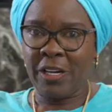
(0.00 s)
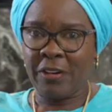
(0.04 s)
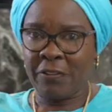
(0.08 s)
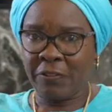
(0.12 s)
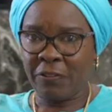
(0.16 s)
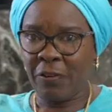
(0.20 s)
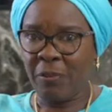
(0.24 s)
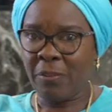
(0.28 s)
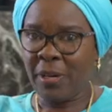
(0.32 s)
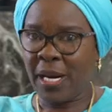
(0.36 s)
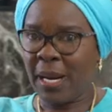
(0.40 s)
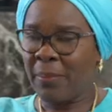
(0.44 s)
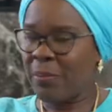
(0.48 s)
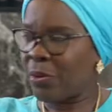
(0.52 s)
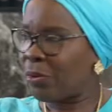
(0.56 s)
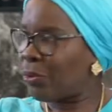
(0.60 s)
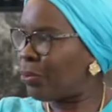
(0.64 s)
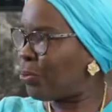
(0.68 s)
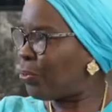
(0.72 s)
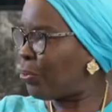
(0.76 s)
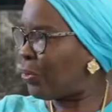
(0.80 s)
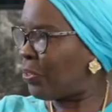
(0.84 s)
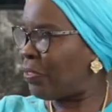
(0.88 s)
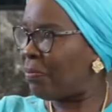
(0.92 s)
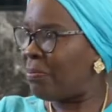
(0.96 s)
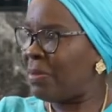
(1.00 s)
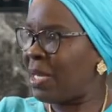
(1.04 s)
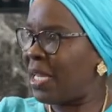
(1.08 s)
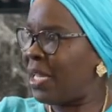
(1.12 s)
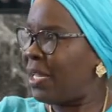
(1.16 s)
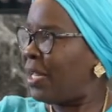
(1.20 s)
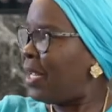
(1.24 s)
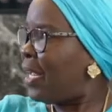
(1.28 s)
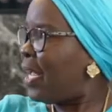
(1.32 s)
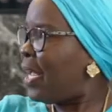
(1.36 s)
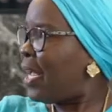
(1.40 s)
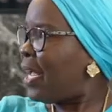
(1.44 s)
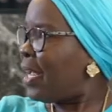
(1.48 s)
way from Cameroon with
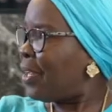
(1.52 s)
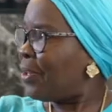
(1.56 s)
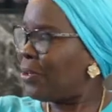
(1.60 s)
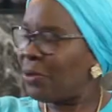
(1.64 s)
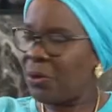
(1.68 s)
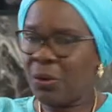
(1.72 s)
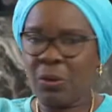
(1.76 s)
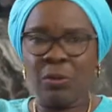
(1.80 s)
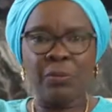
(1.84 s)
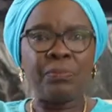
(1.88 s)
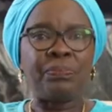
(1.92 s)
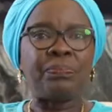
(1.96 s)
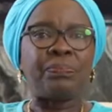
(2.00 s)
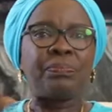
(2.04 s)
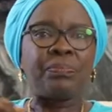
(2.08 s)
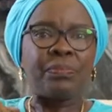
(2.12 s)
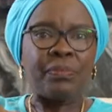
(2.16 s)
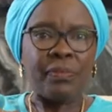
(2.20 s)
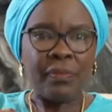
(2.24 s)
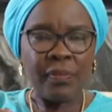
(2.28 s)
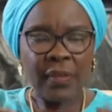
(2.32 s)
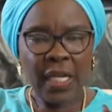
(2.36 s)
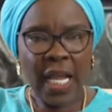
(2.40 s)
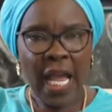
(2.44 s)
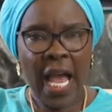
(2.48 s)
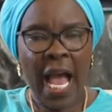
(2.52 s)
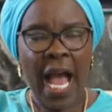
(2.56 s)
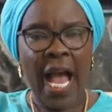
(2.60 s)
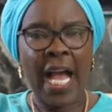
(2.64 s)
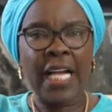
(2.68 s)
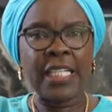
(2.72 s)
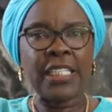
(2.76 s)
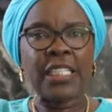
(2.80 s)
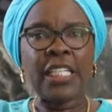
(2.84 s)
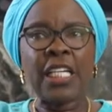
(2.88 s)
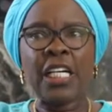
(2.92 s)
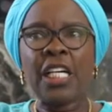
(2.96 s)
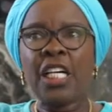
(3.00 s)
me, you know,
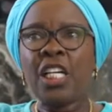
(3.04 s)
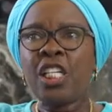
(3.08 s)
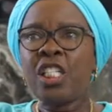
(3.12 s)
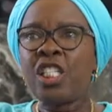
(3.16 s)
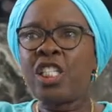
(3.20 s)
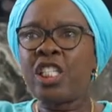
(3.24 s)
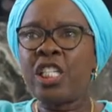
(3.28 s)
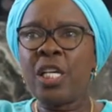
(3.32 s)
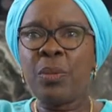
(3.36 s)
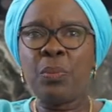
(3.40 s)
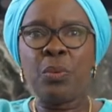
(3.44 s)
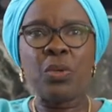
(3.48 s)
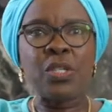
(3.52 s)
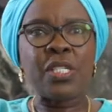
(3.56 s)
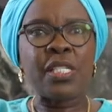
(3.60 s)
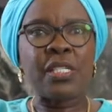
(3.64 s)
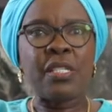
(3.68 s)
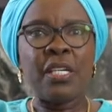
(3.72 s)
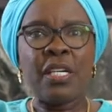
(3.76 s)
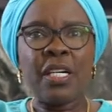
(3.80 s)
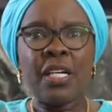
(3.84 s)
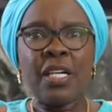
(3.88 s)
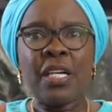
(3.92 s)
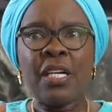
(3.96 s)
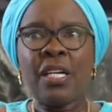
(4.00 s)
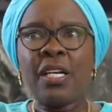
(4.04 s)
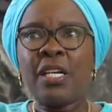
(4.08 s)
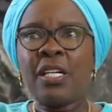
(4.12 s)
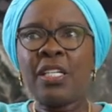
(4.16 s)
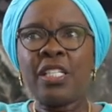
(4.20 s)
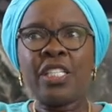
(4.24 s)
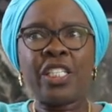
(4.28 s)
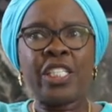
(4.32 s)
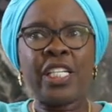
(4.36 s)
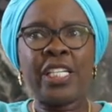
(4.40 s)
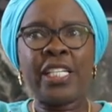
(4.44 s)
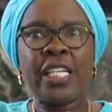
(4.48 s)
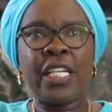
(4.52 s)
and she
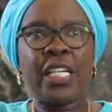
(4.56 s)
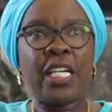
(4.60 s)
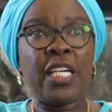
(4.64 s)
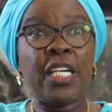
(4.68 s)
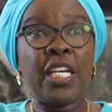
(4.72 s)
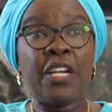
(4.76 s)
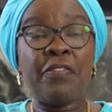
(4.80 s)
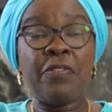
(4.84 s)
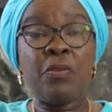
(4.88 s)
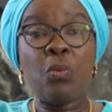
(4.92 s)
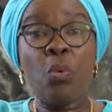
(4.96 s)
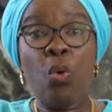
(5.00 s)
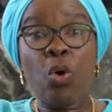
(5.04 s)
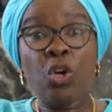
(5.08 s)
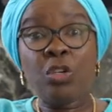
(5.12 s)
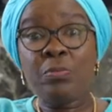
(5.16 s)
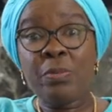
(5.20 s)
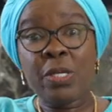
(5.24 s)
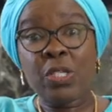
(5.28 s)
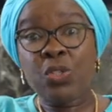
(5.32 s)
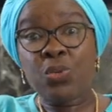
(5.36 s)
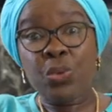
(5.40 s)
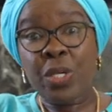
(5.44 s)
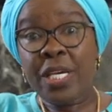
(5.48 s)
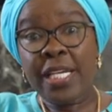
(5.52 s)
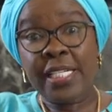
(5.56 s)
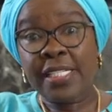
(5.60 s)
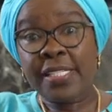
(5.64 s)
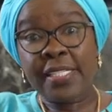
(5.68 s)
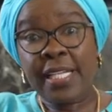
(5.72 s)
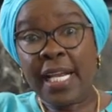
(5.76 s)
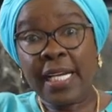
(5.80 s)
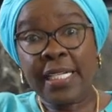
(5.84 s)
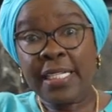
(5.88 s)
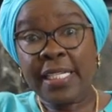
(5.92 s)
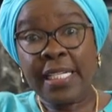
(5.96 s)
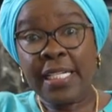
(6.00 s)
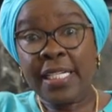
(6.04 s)
didn't even want me to
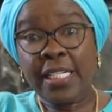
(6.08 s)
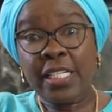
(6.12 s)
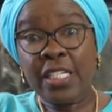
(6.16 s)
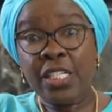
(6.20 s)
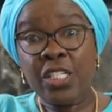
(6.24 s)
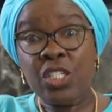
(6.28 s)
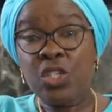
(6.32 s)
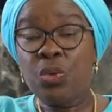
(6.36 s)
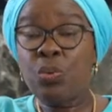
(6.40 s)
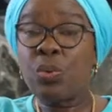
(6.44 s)
eat that day.